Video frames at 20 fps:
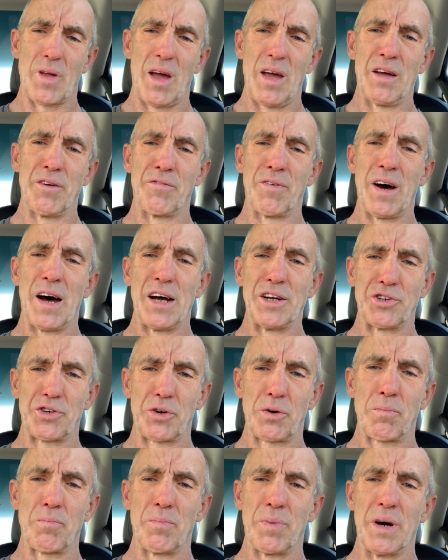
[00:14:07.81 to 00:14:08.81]

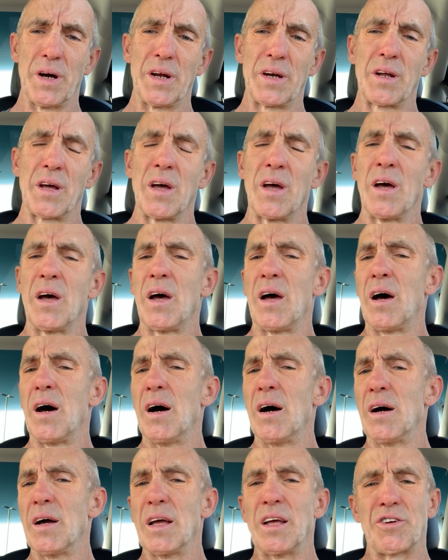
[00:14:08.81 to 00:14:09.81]
advisor, but
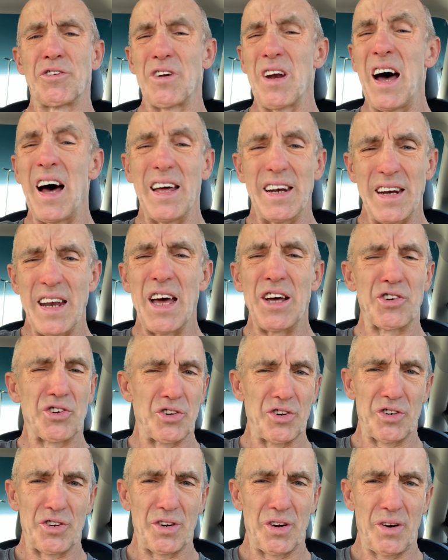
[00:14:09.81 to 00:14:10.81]
it's not
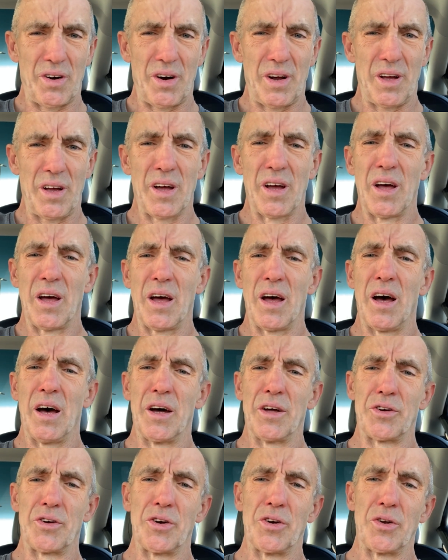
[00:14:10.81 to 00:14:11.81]
necessary
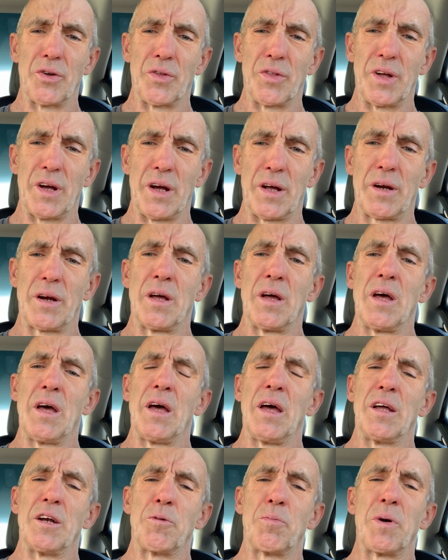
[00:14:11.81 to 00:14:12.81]
to do that.
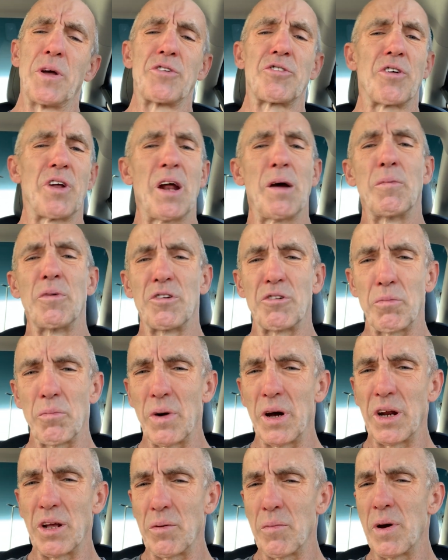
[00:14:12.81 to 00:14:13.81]
Depends on how much
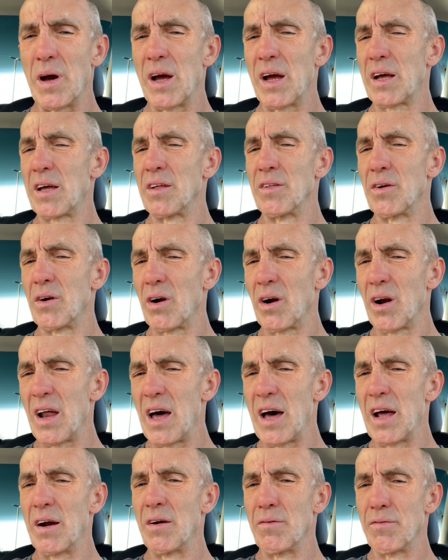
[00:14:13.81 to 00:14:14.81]
money you make, and there
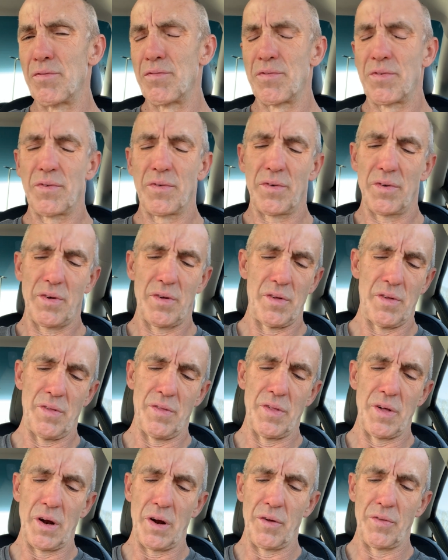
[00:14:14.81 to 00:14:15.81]

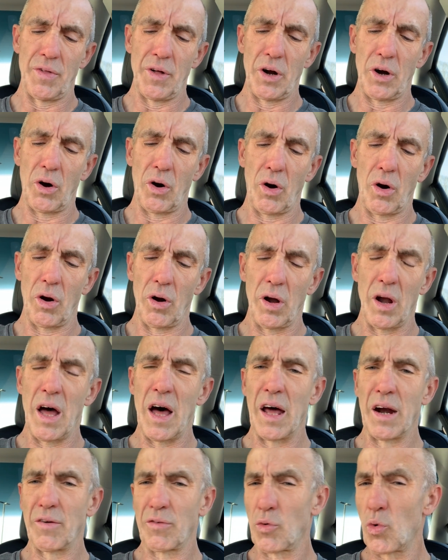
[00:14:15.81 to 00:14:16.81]
are a
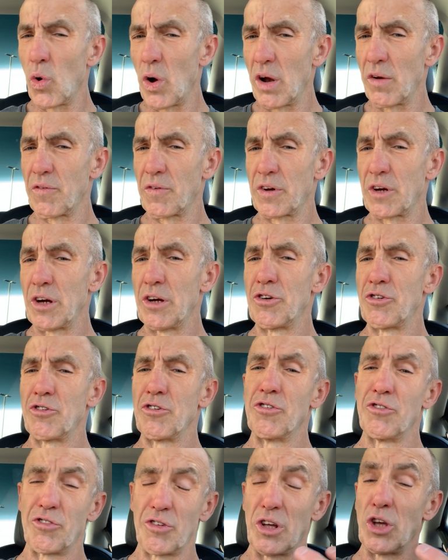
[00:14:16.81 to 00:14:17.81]
lot of
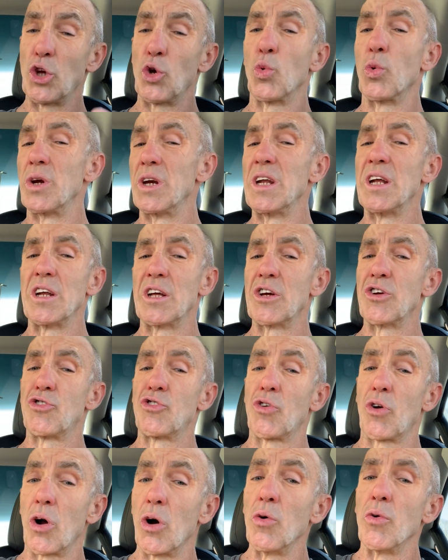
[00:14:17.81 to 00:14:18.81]
qualifications that you would need to get
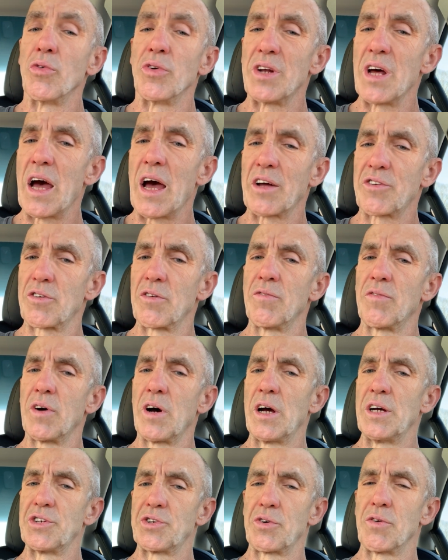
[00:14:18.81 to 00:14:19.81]
your own tax
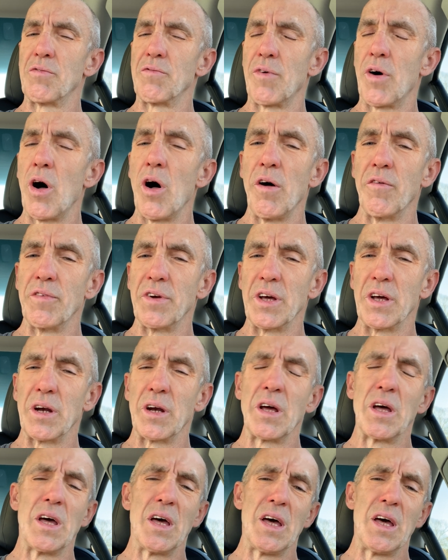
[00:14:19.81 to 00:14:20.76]
advisor involved in